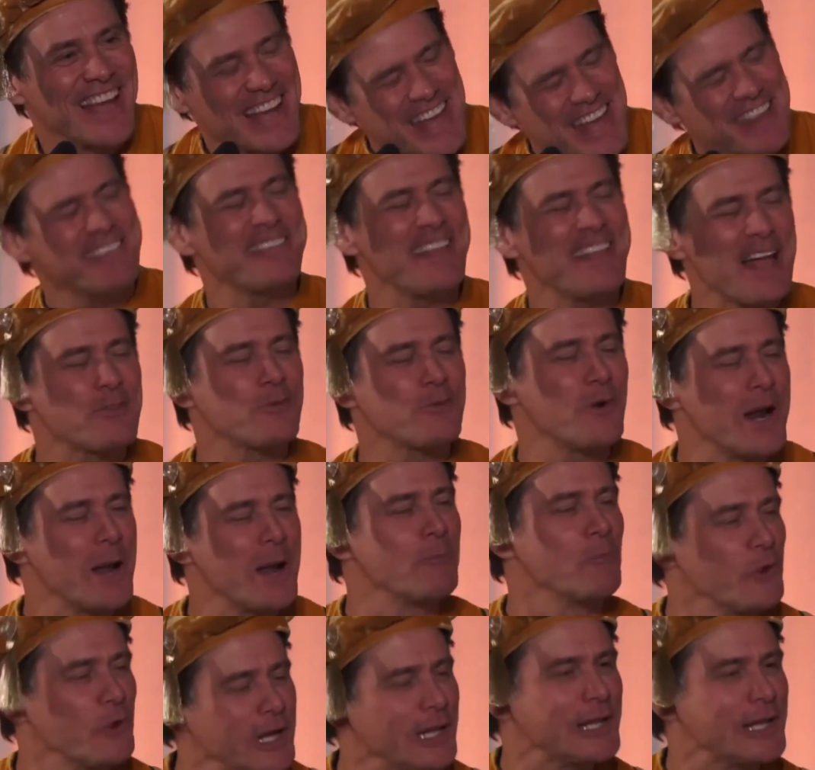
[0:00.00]
I guess that's what
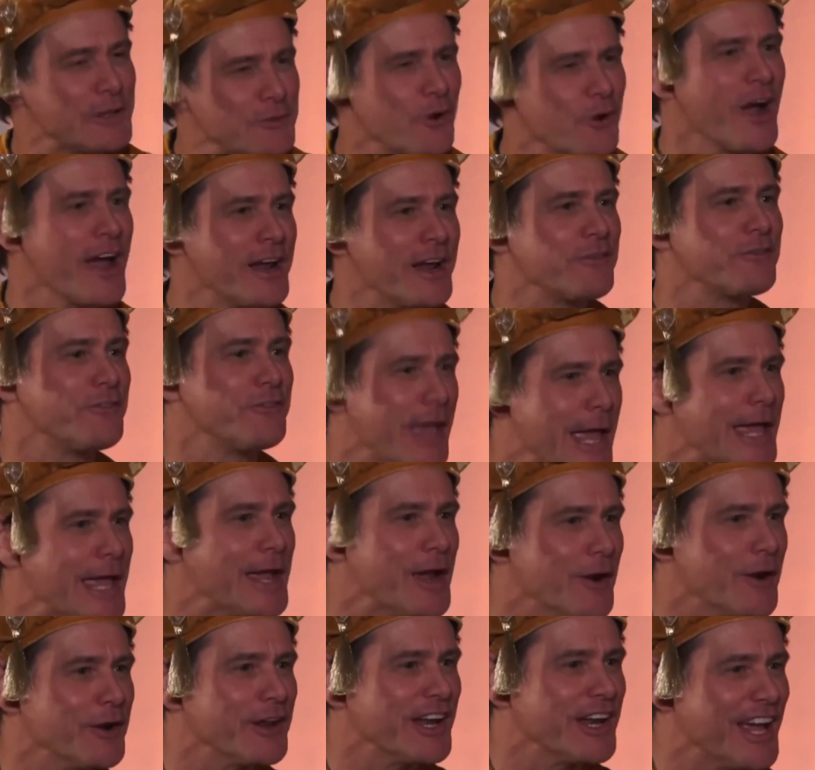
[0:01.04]
I'm really trying to say
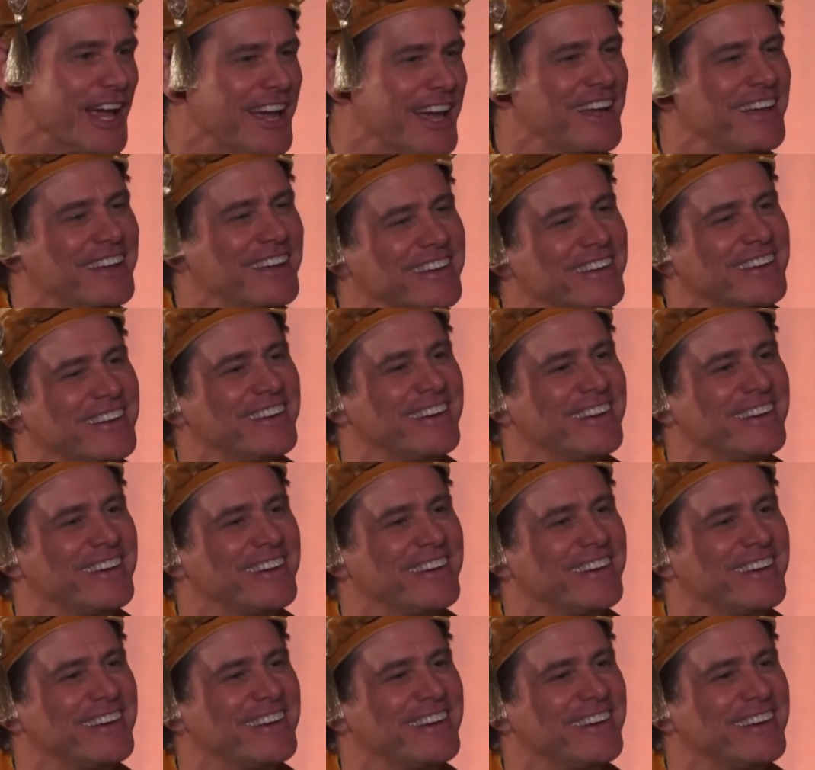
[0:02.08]
here today.